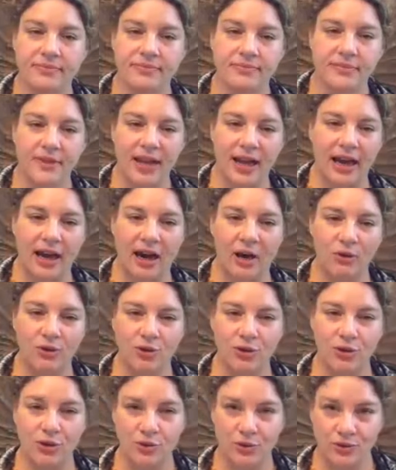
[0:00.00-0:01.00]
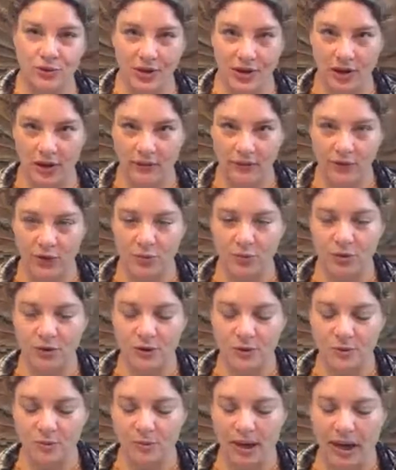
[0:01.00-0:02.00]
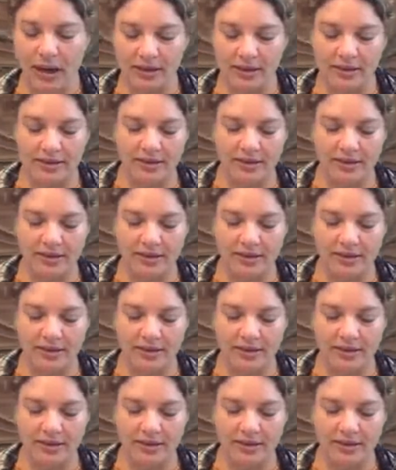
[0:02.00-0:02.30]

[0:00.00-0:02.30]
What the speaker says: Now choose a comfortable spot